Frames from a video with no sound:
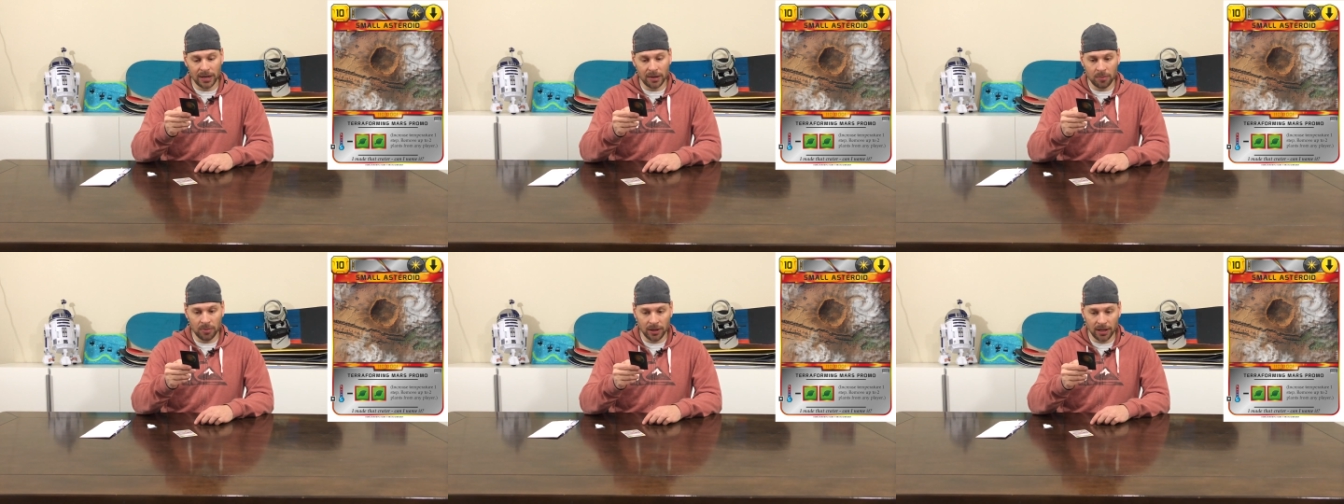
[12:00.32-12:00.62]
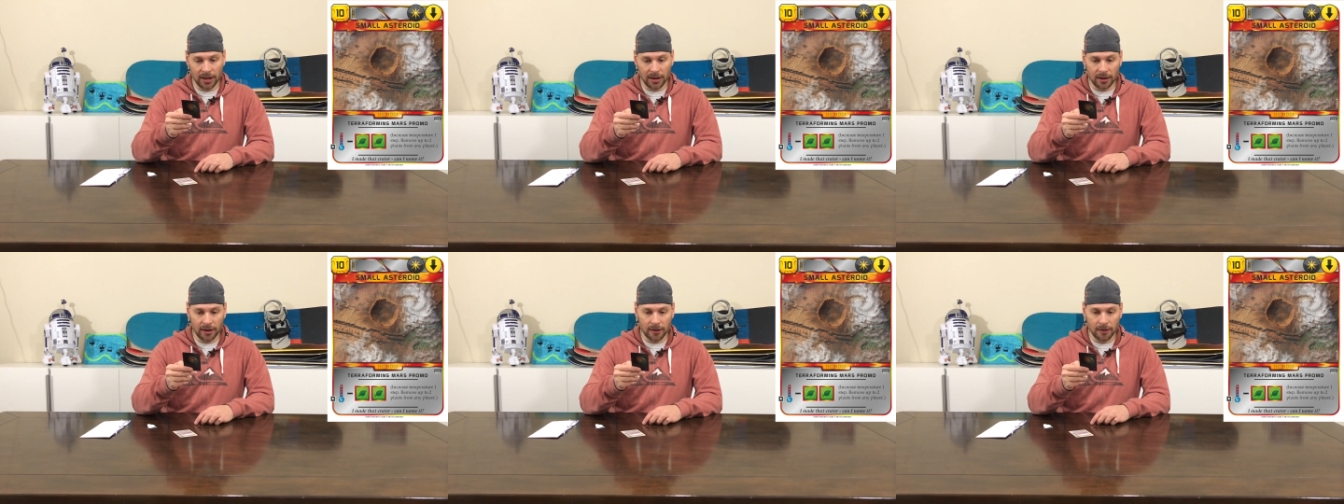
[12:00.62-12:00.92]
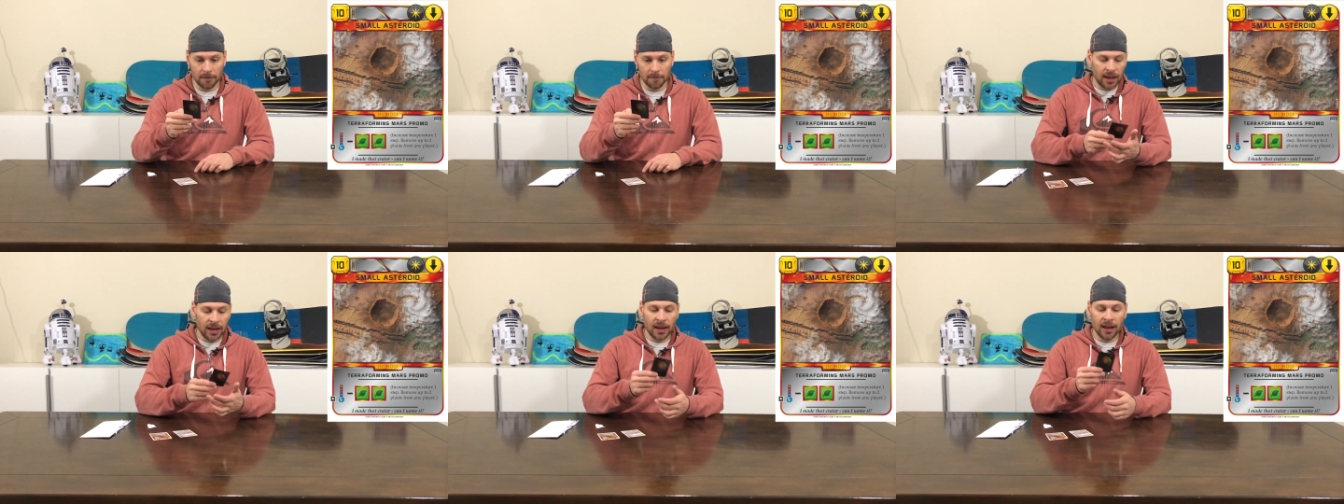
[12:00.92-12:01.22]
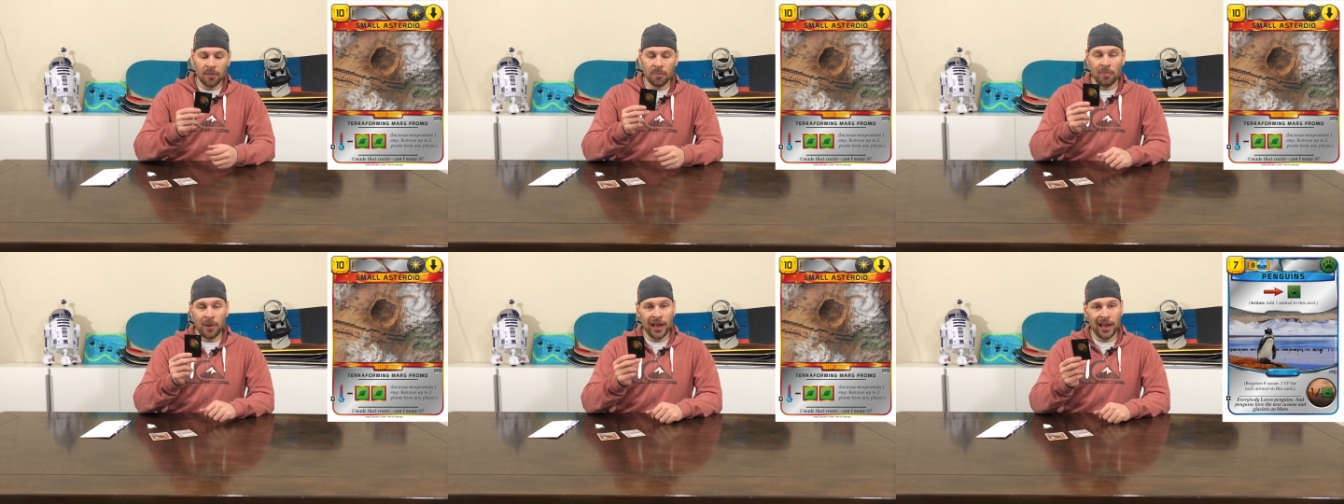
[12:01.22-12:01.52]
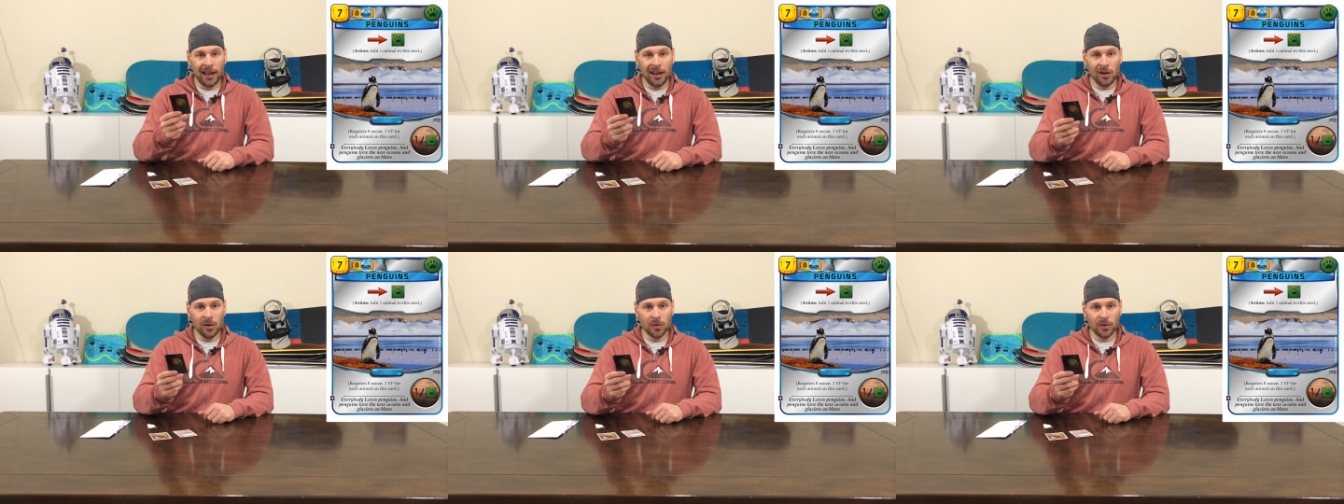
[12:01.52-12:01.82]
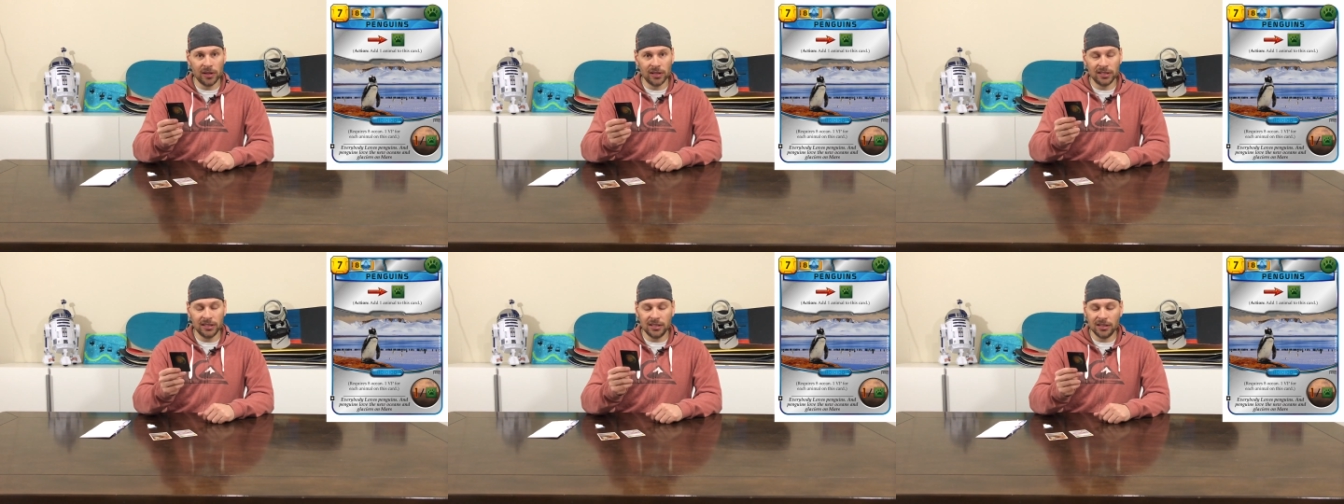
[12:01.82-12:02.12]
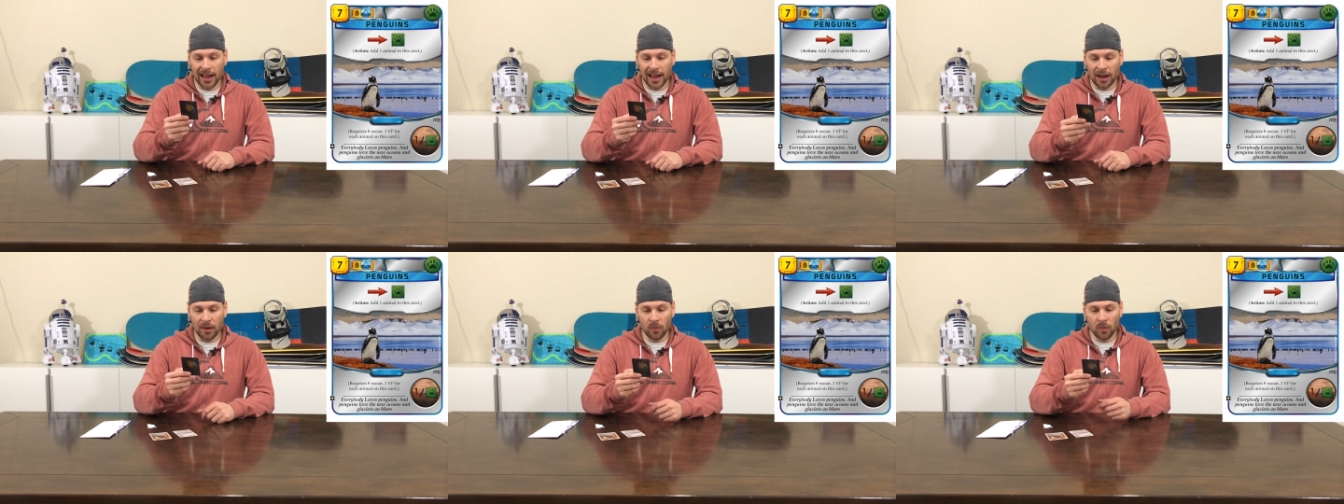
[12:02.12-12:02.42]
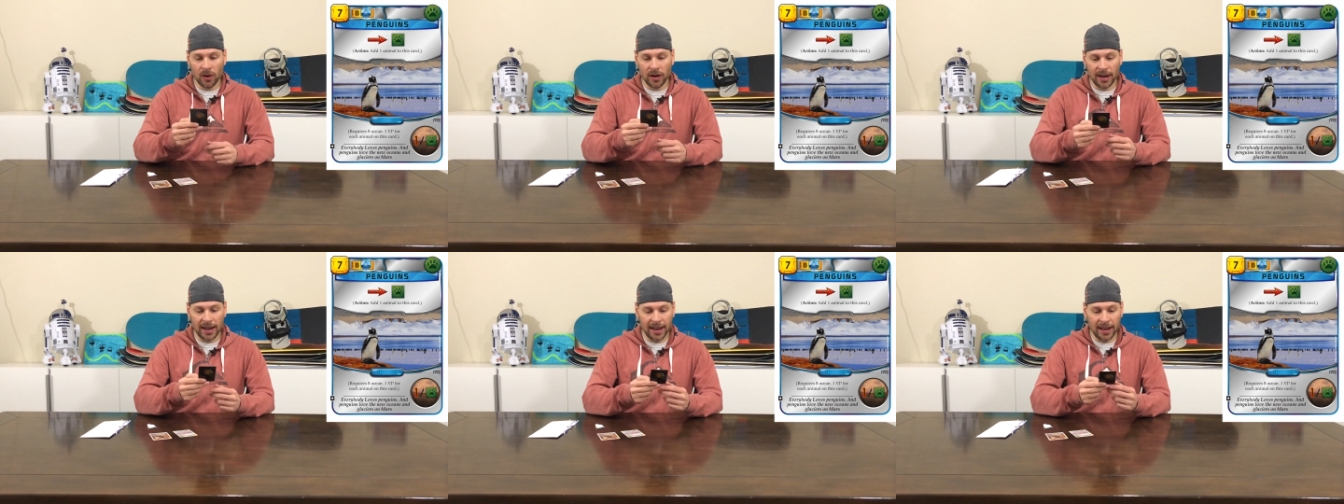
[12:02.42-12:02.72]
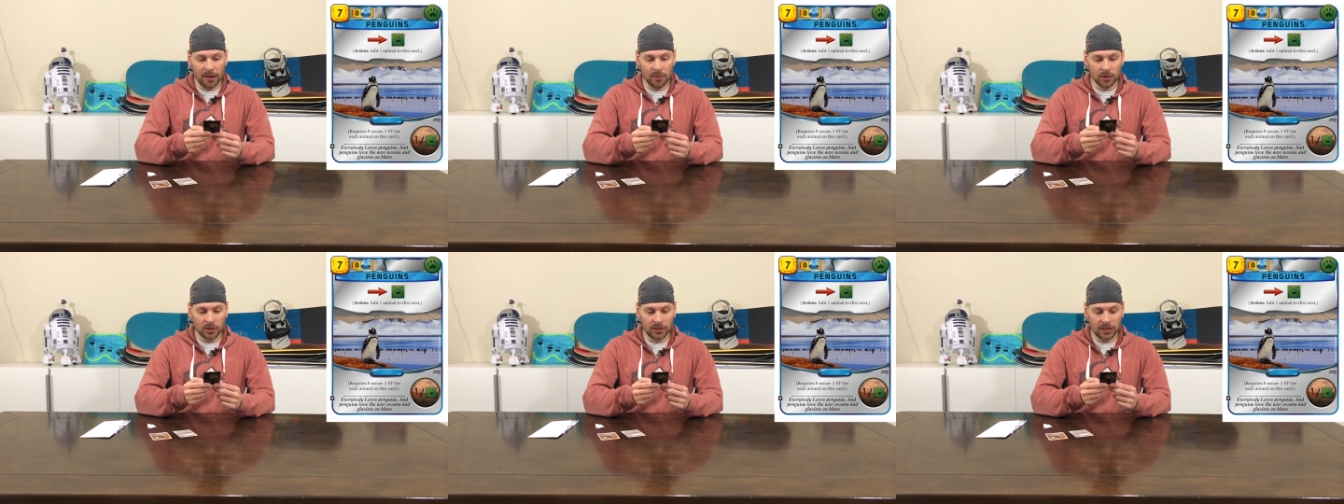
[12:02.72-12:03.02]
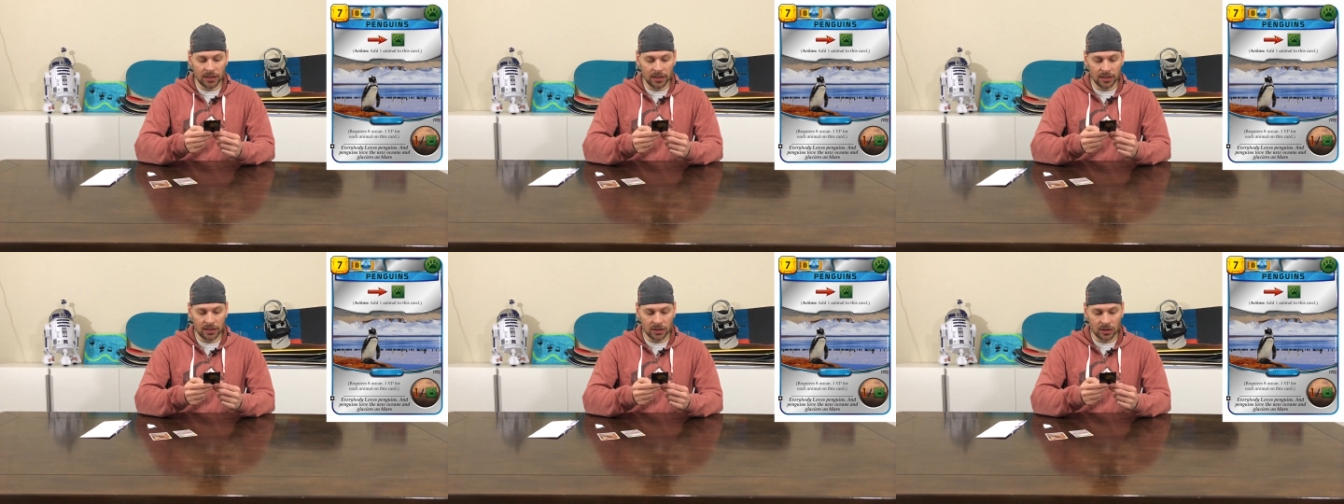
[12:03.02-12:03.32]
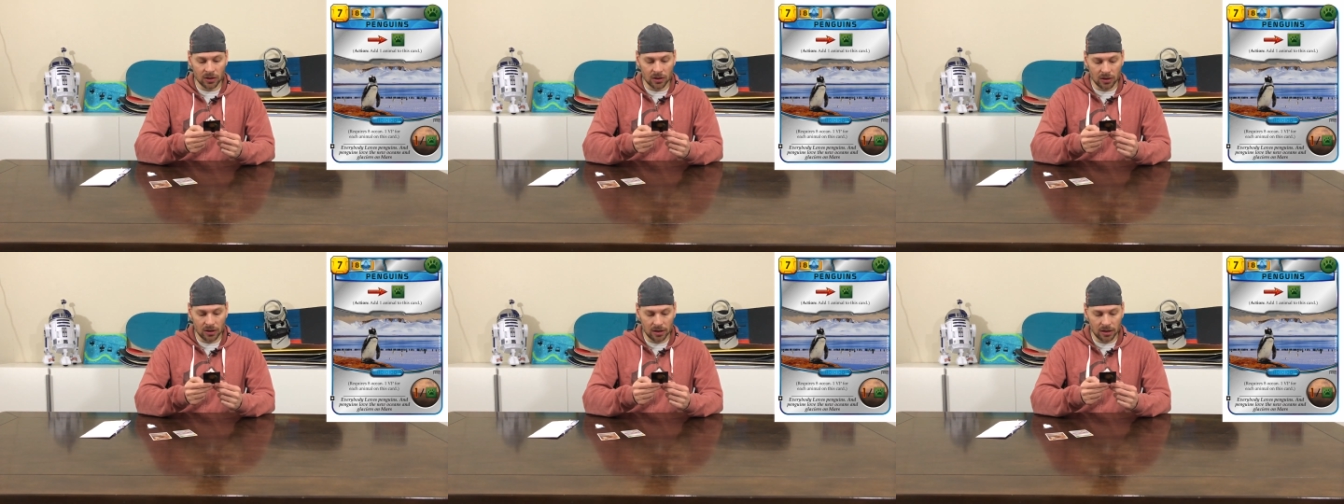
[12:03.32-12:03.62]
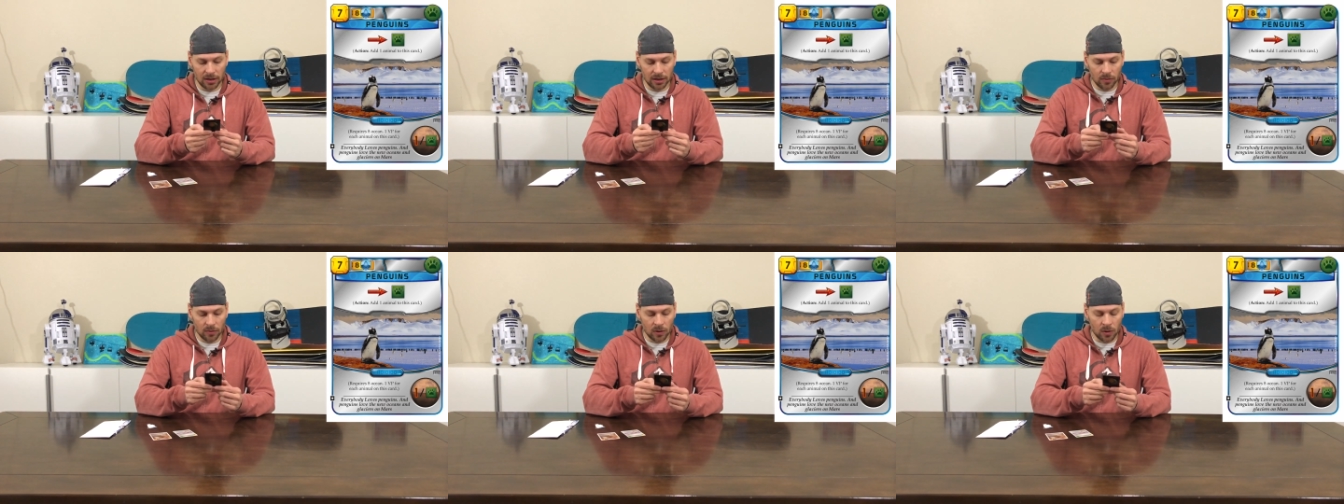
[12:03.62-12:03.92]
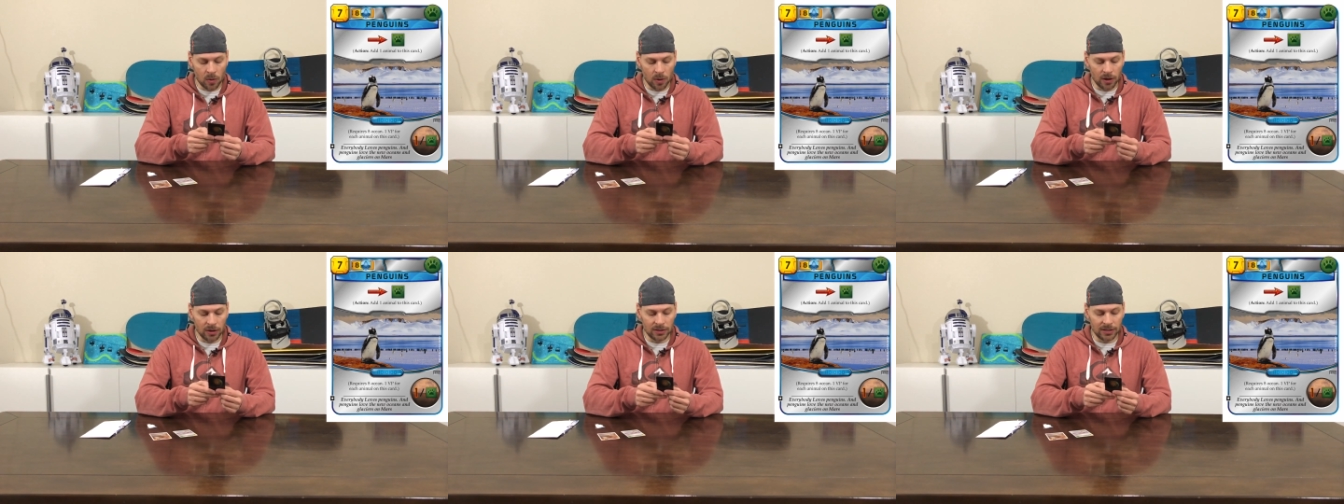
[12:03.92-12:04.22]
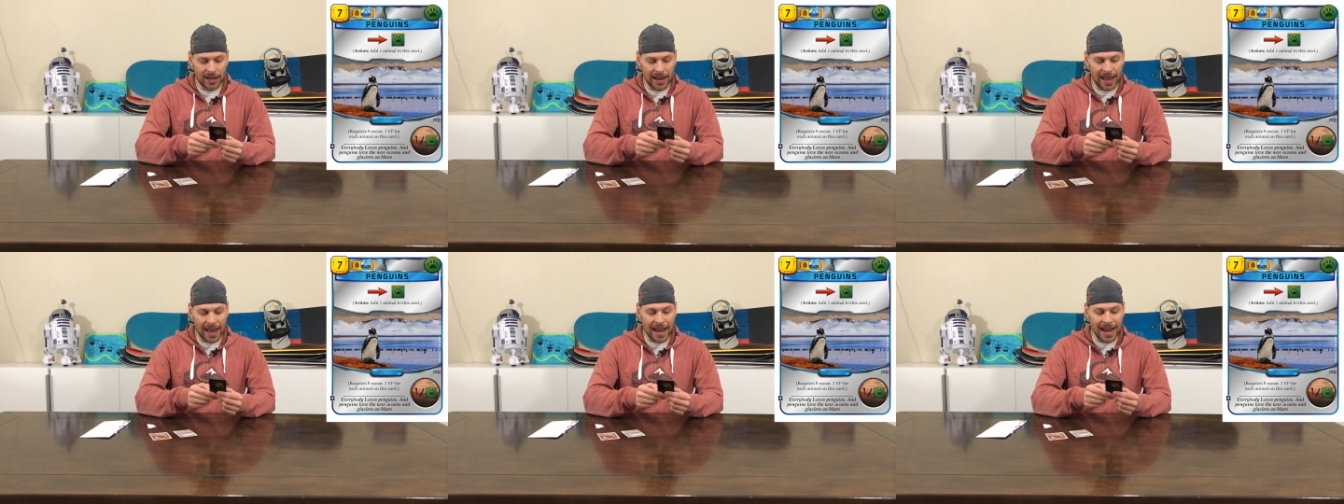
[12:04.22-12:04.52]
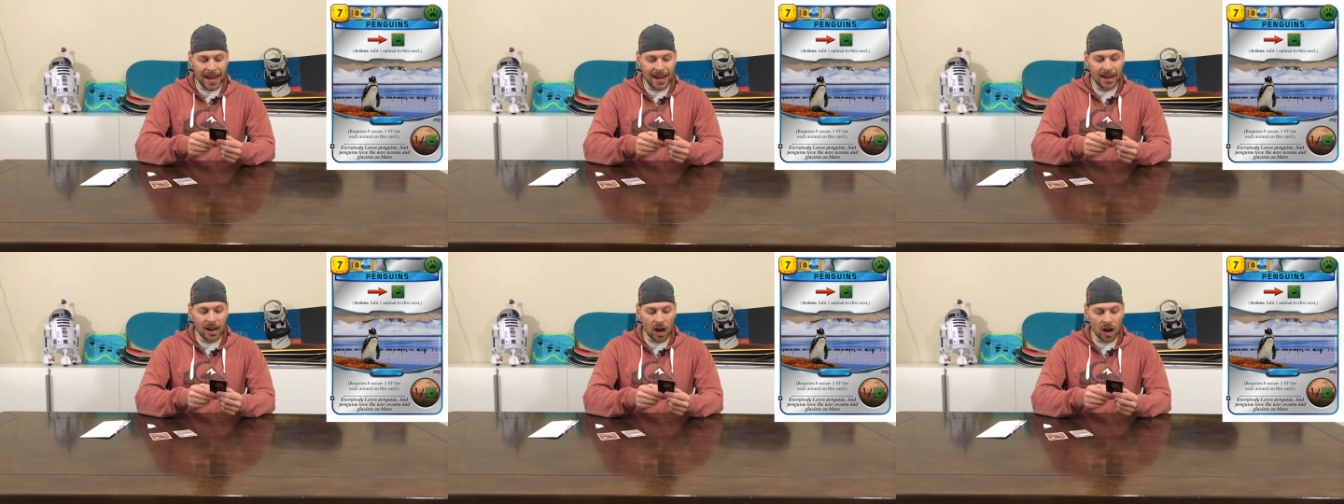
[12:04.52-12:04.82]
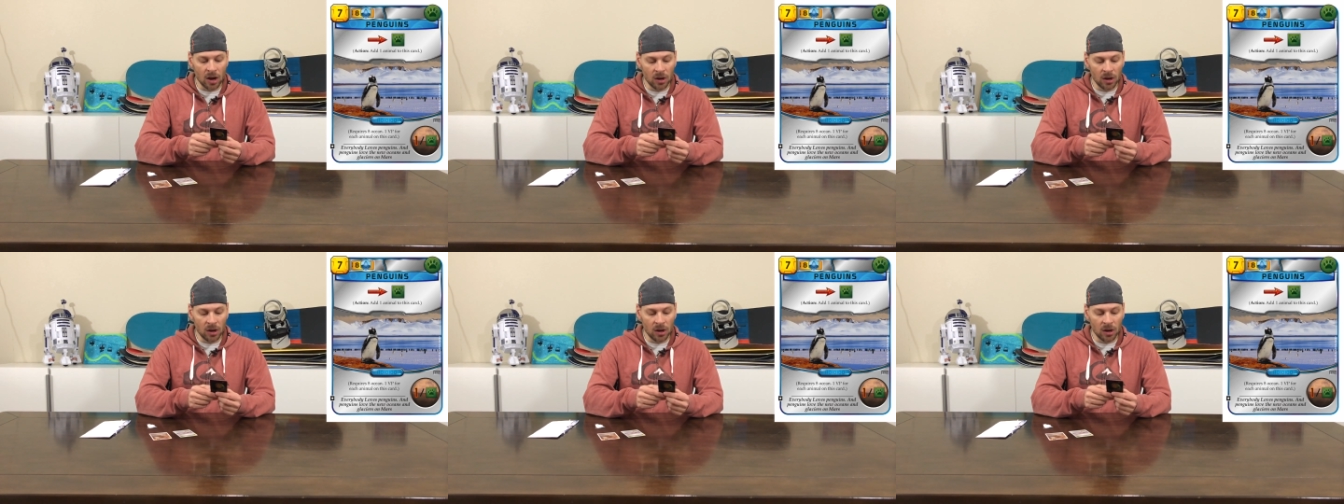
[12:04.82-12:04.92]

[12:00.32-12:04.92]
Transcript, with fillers: any player. And penguins, add one animal to this card. Requires eight